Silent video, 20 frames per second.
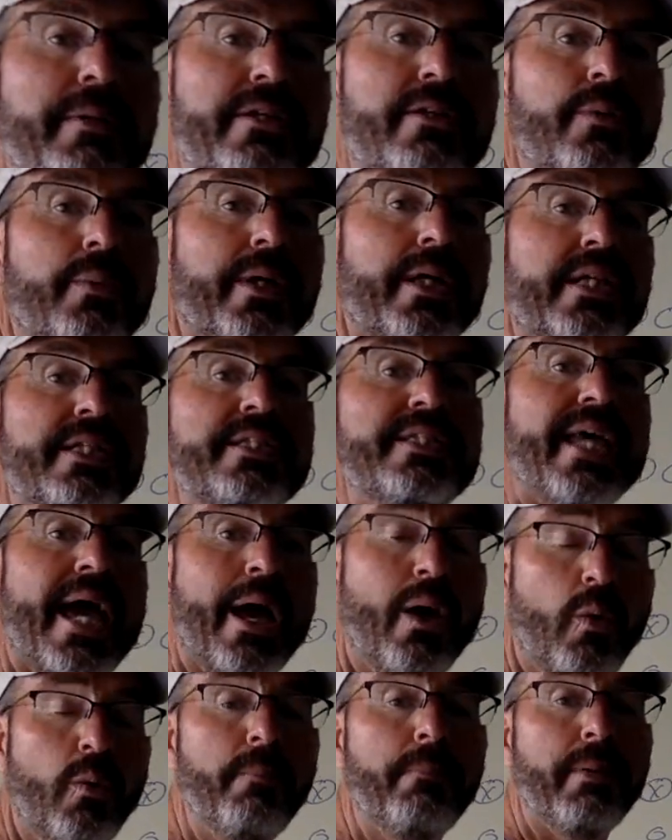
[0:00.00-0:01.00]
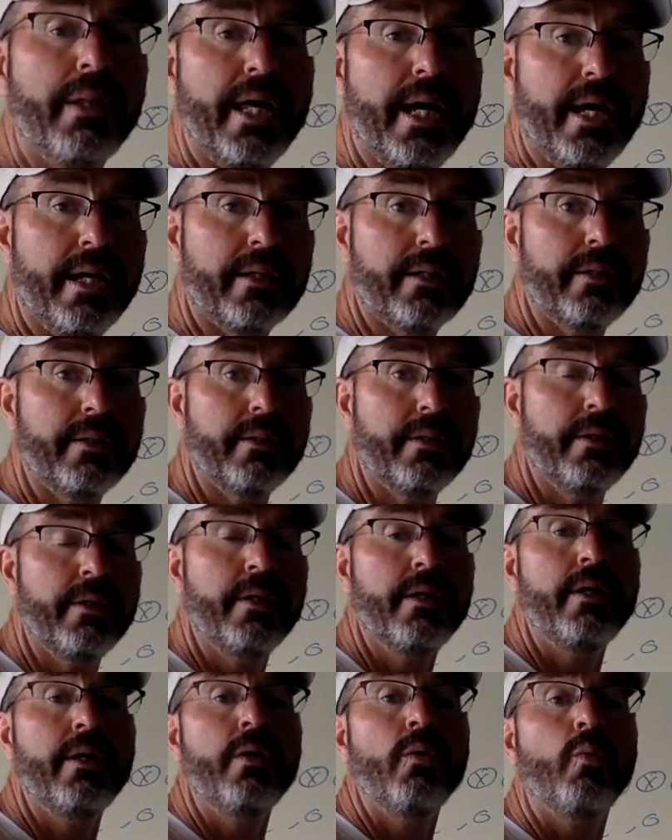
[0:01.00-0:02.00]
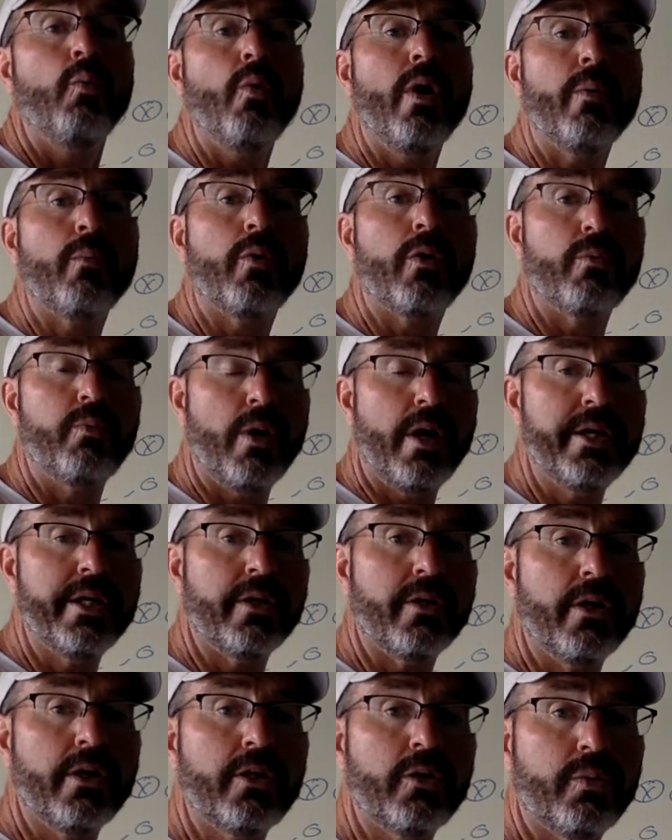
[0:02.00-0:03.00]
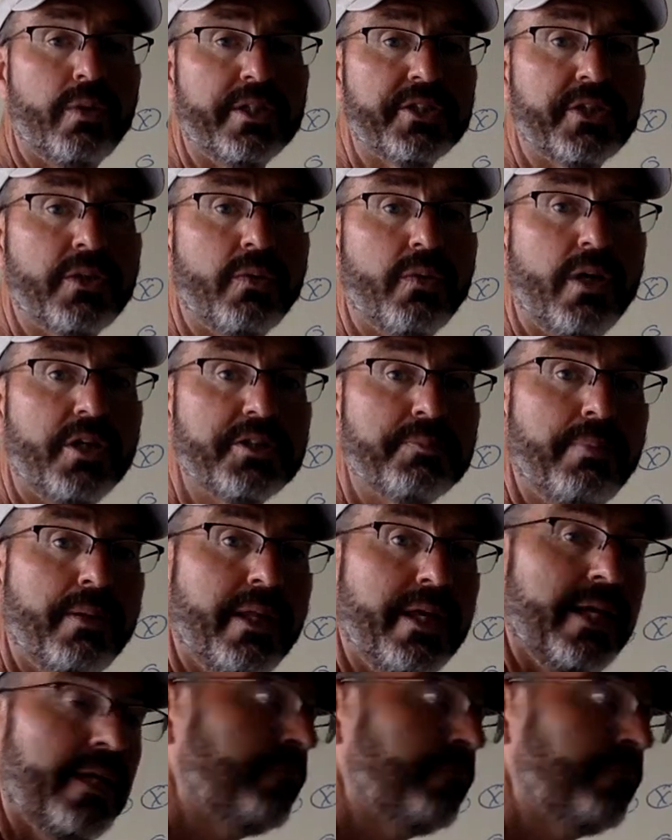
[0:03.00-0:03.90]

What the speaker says: doing a down block when we're running our crisscross play.